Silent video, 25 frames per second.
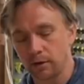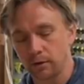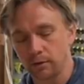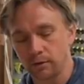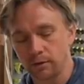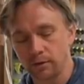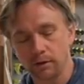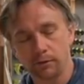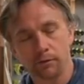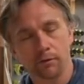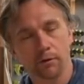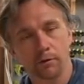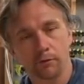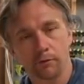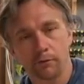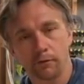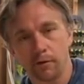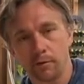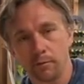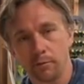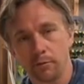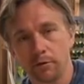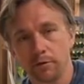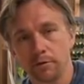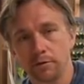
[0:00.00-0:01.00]
different
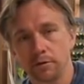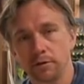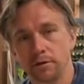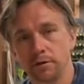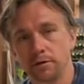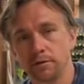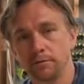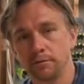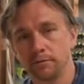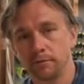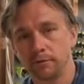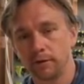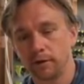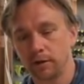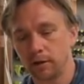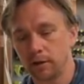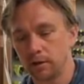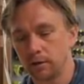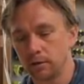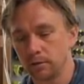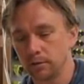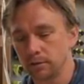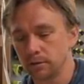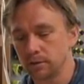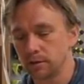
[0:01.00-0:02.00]
from those
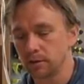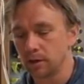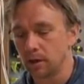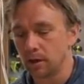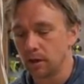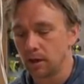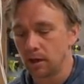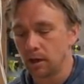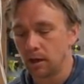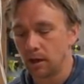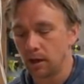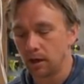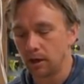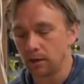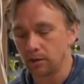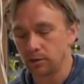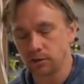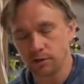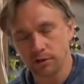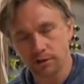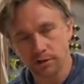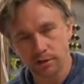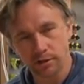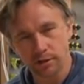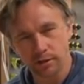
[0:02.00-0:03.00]
videos,
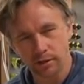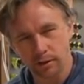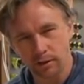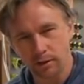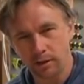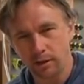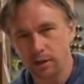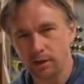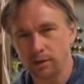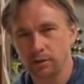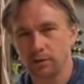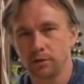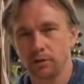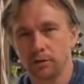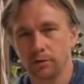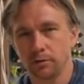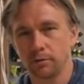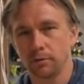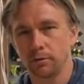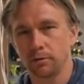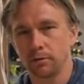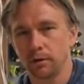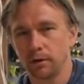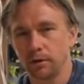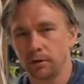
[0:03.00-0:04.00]
just to get you
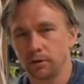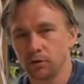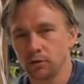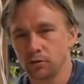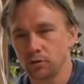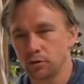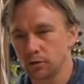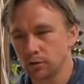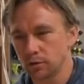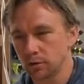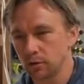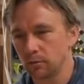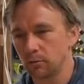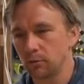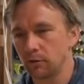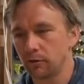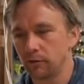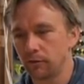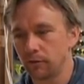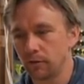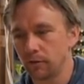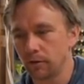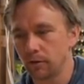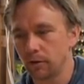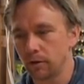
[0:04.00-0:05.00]
through it in the short term.
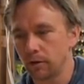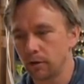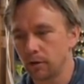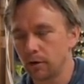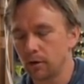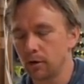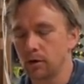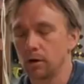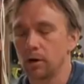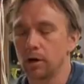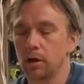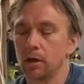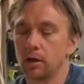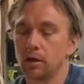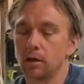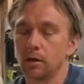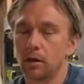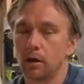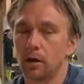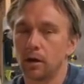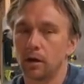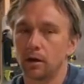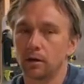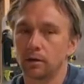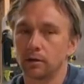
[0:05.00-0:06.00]
If you're in a hurry
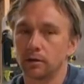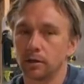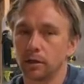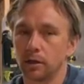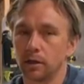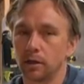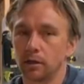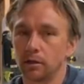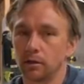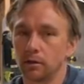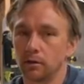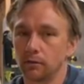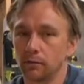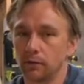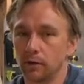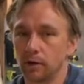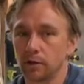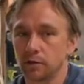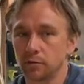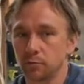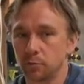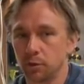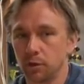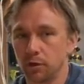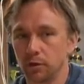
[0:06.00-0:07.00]
to get your
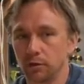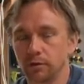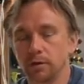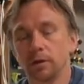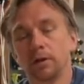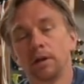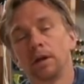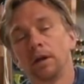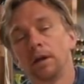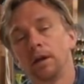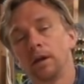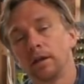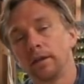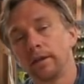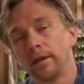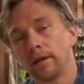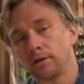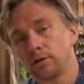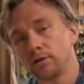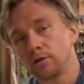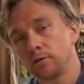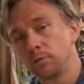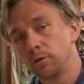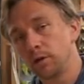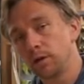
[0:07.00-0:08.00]
vise built,
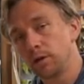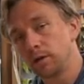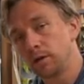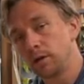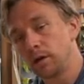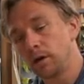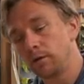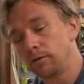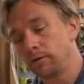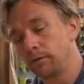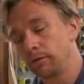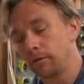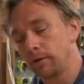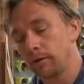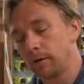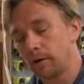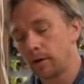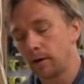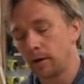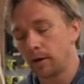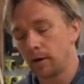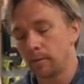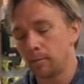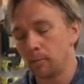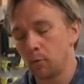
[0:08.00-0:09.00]
that should be enough,
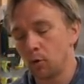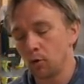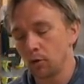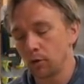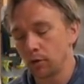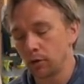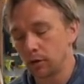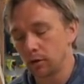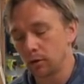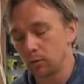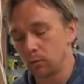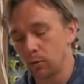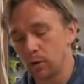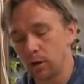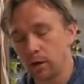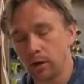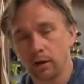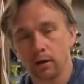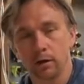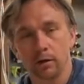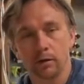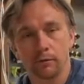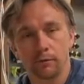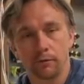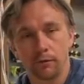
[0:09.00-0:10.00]
or you can
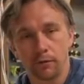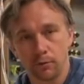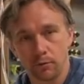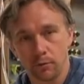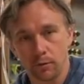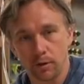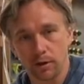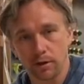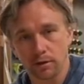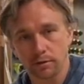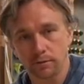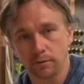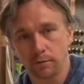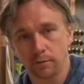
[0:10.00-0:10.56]
wait a few weeks for